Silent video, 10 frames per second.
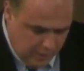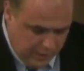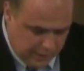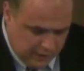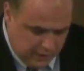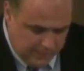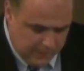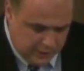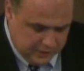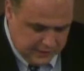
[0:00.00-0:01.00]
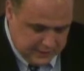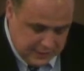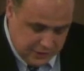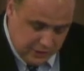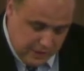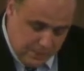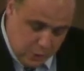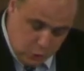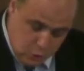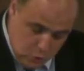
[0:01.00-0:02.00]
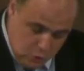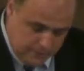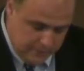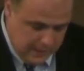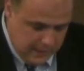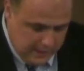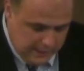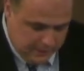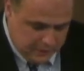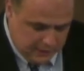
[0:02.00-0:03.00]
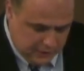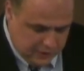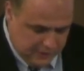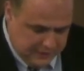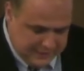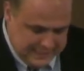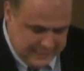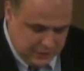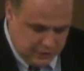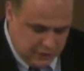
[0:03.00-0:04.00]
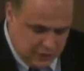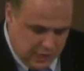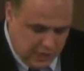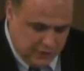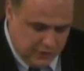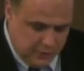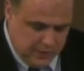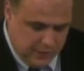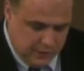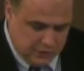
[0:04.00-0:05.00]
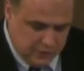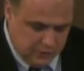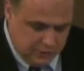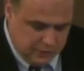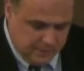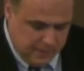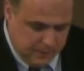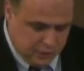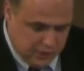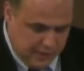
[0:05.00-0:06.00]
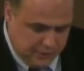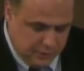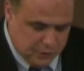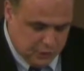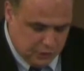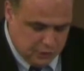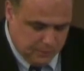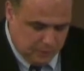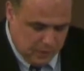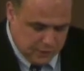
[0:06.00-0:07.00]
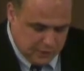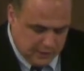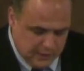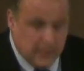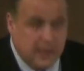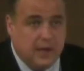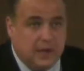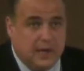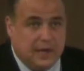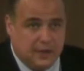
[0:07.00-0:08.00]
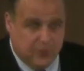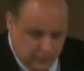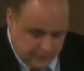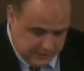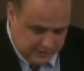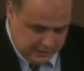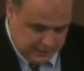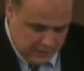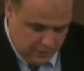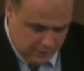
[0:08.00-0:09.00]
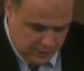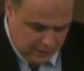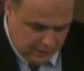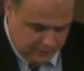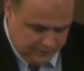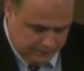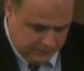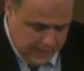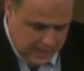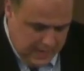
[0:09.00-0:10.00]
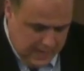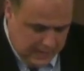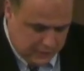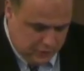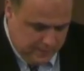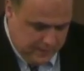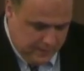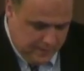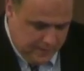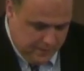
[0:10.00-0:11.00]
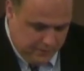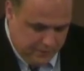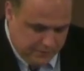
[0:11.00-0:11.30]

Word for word: we're going to talk about this session number two. The presenters of these sessions are the three constituent members of the research project Narraciones de lo Moderno. As you may remember